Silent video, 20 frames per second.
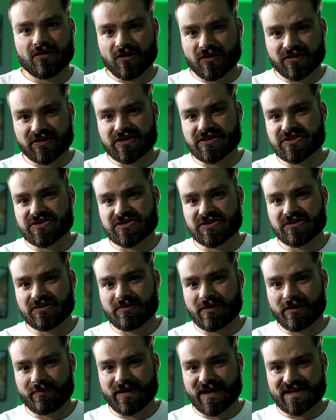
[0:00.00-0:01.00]
are only concerned
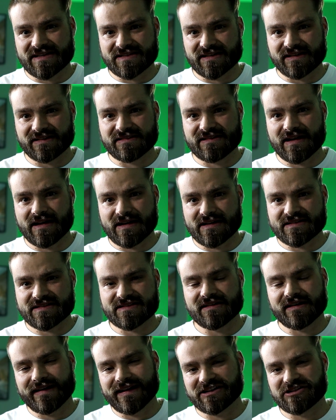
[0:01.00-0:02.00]
about passing a
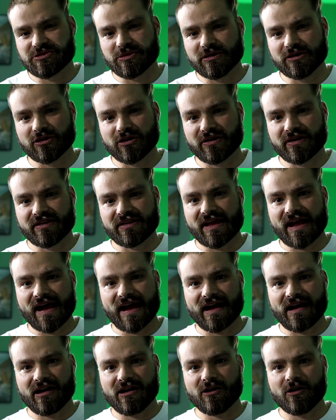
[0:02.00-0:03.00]
test, not actually learning the
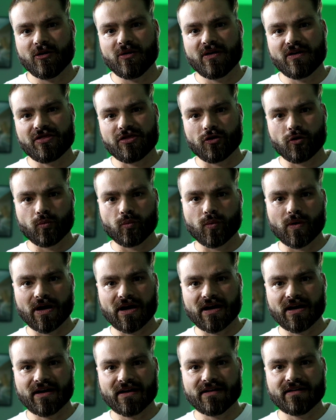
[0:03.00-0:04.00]
how, the
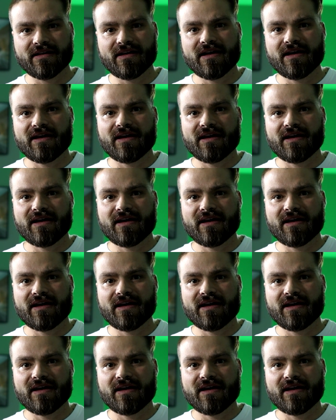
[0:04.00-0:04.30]
why,